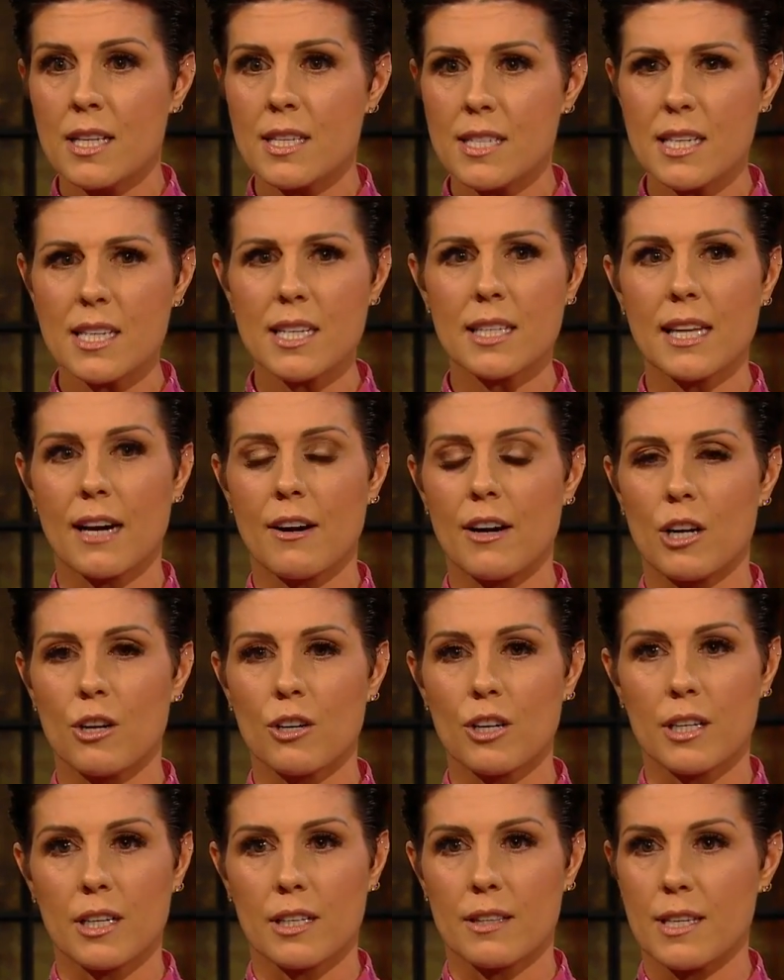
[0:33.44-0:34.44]
sitting there and
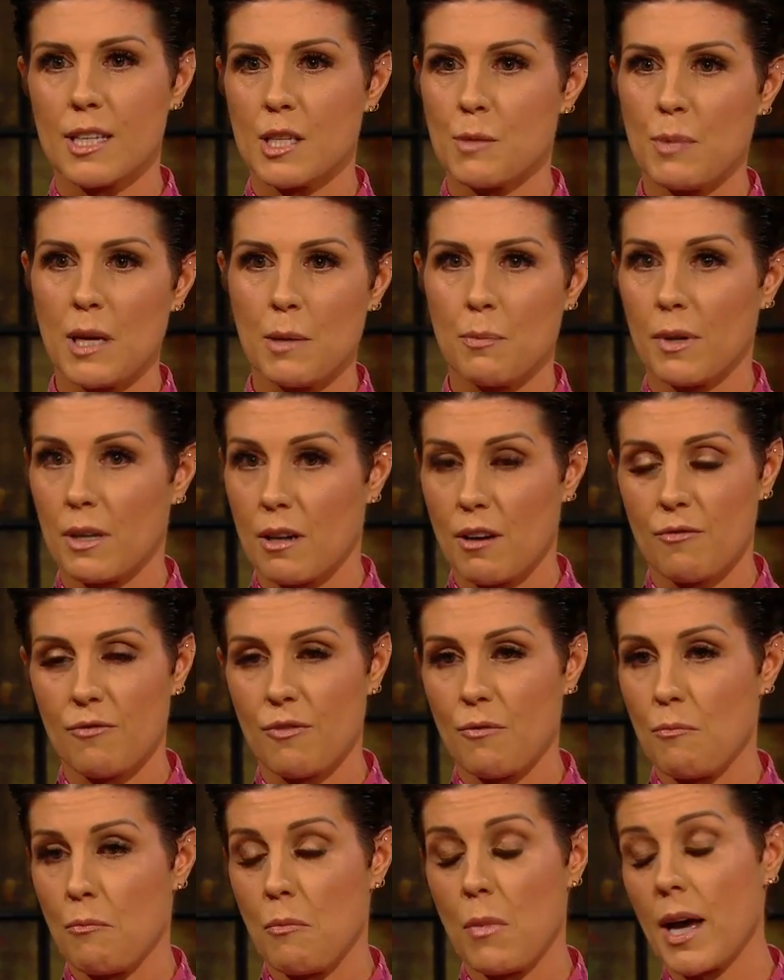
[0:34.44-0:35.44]
looking at these people
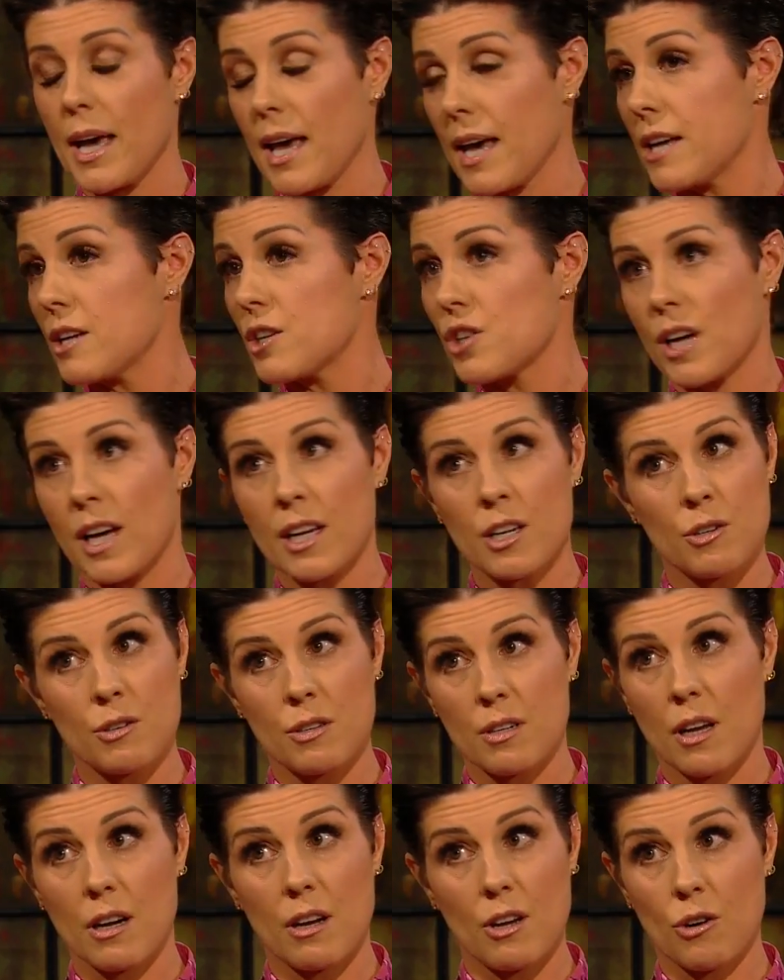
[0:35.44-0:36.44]
of my age
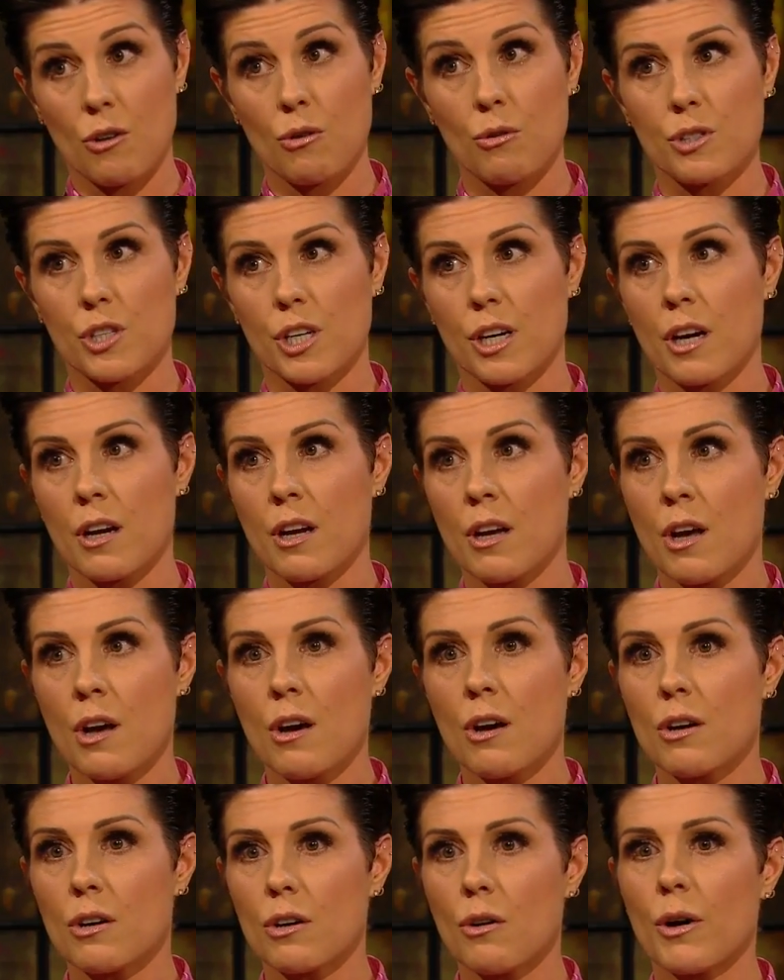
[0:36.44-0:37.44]
and a lot older
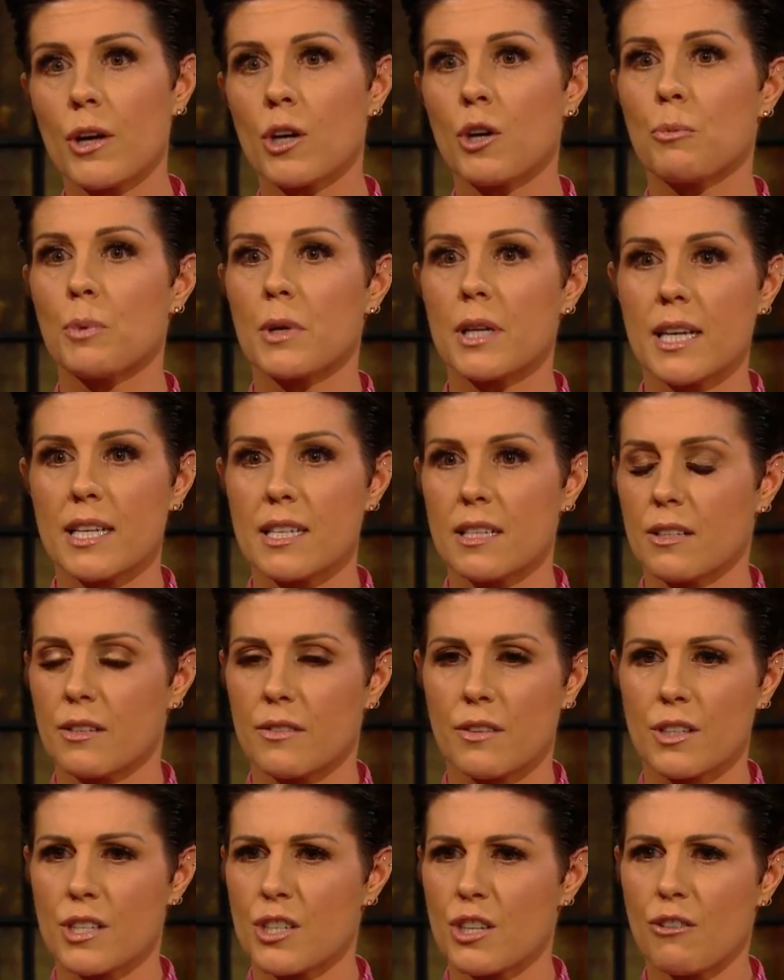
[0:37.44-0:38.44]
going up and getting
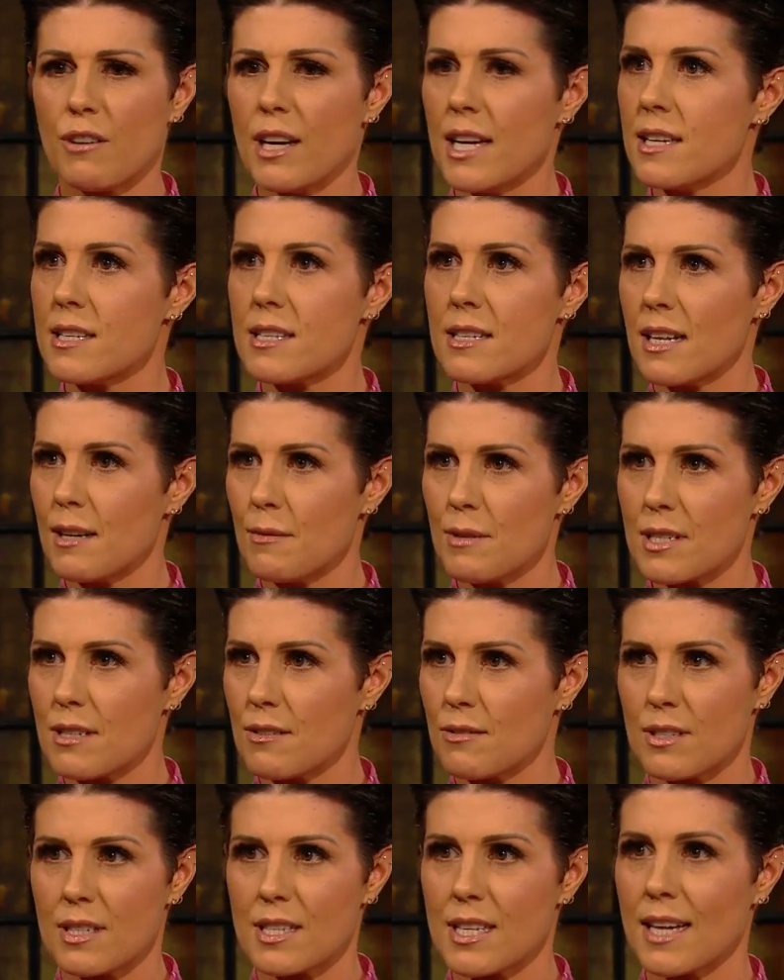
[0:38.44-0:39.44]
their degrees, and I was
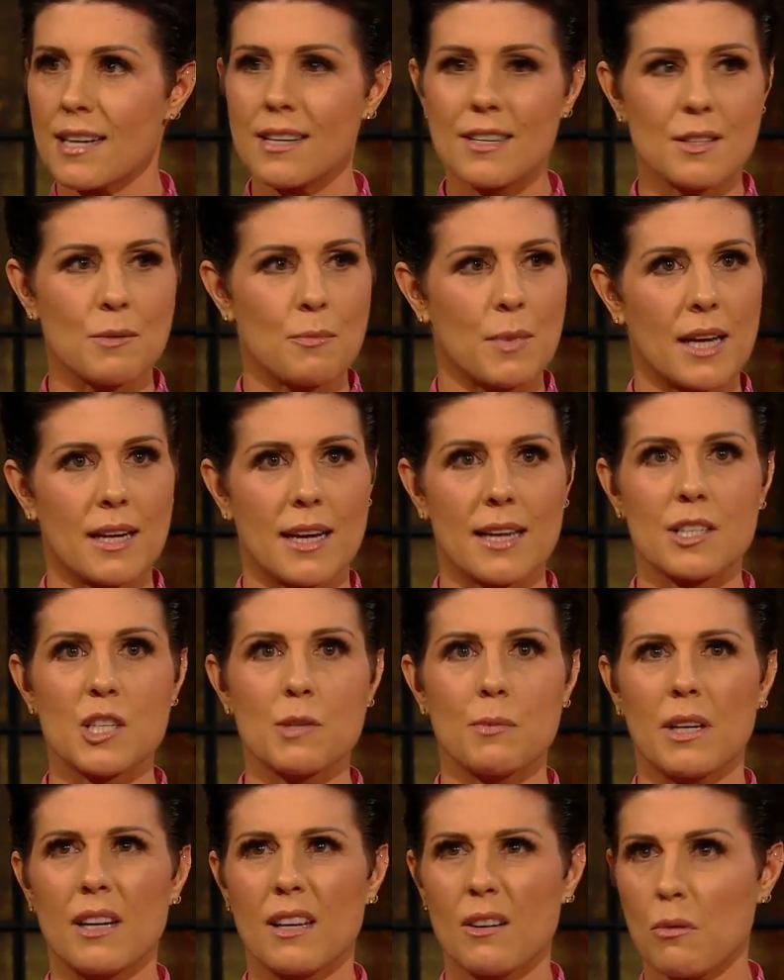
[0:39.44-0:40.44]
going saying to the man
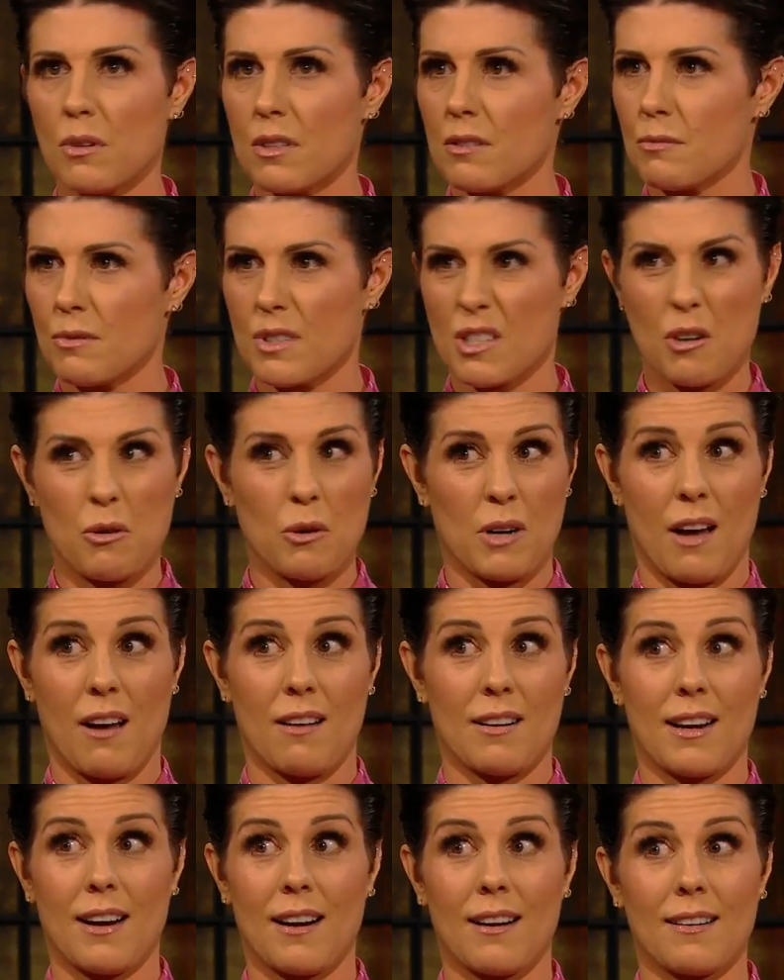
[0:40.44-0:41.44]
next to me, like, what's going
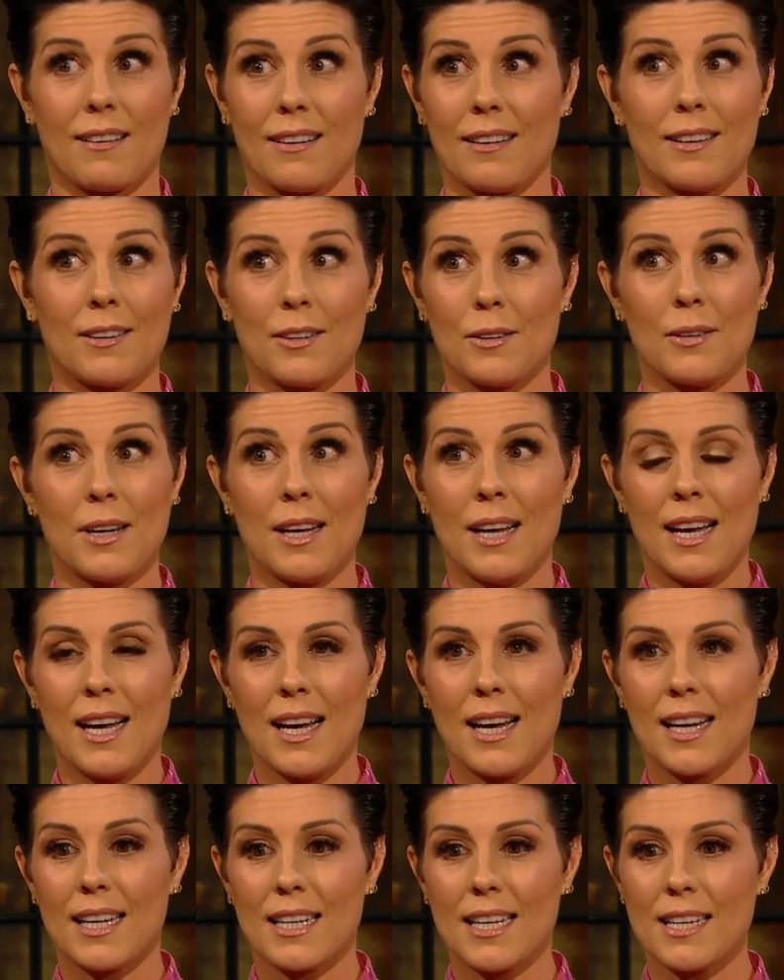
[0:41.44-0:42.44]
on here, you know?
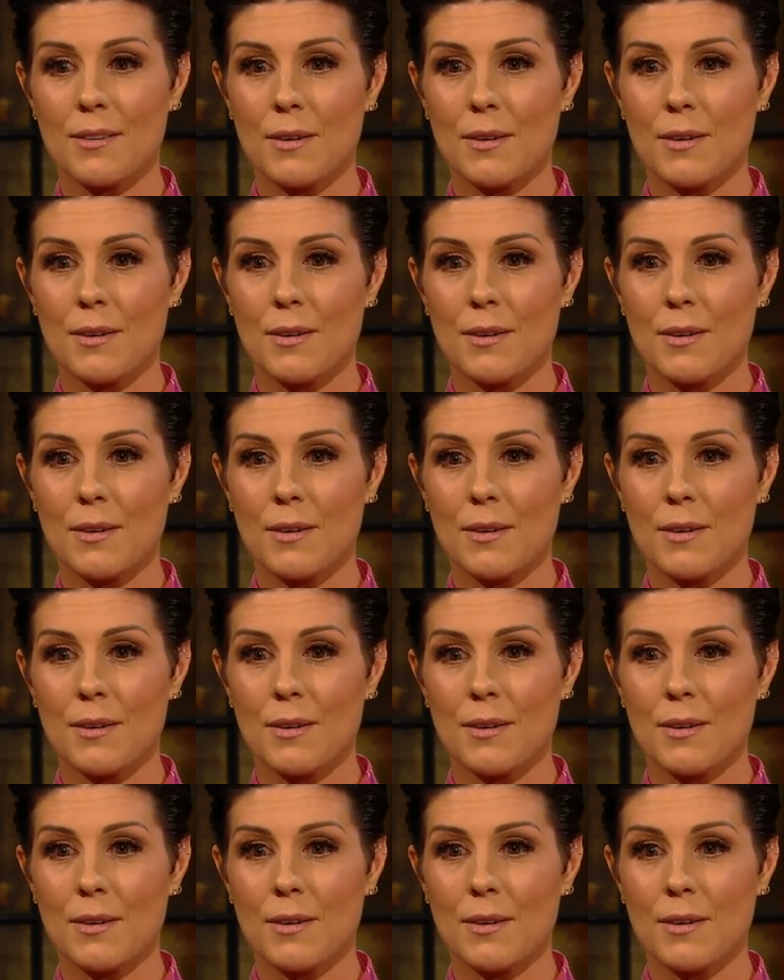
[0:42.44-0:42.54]
And